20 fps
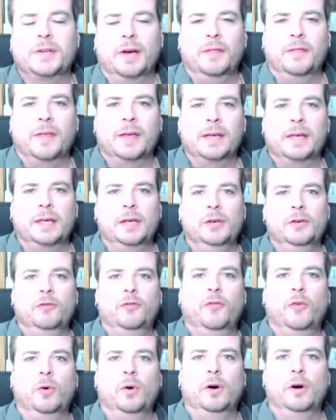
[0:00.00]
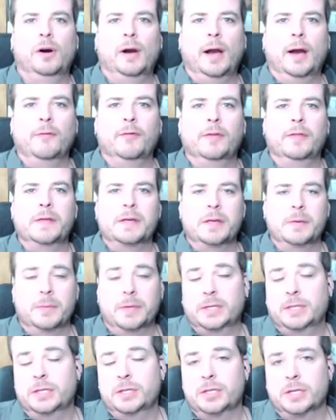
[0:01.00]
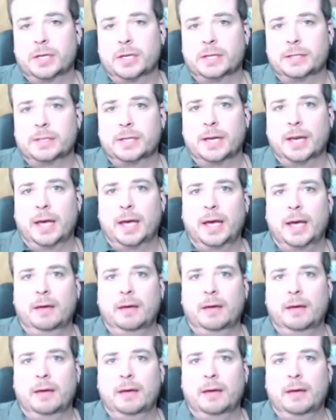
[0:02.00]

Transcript: thank you for everything you've been teaching us today